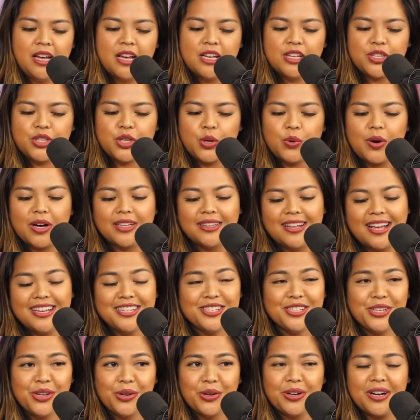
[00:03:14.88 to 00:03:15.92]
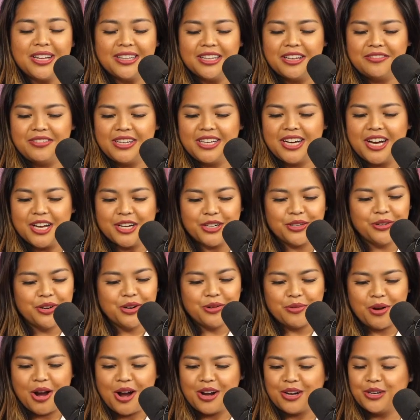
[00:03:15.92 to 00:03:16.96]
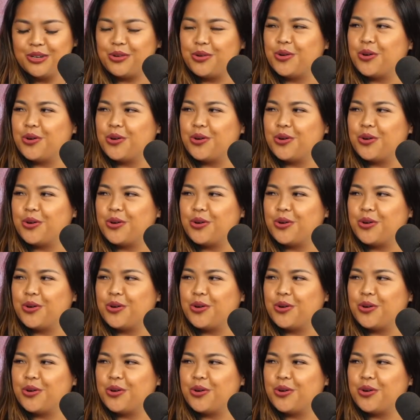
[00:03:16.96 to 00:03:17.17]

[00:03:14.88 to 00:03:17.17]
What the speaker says: So unless you're living under a rock